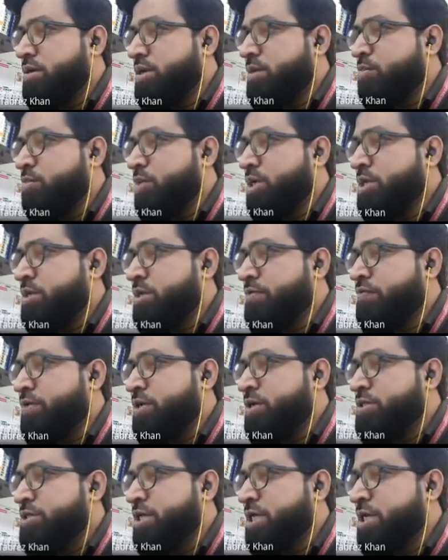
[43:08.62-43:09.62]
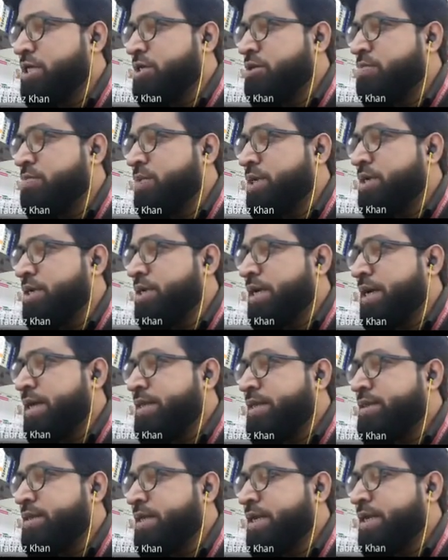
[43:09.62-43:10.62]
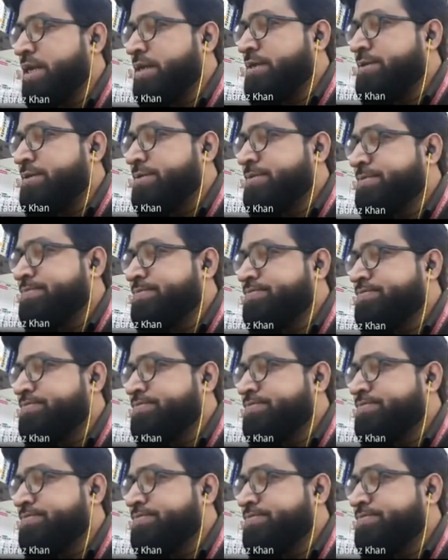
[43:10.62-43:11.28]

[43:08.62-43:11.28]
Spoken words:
Number is the first argument, and then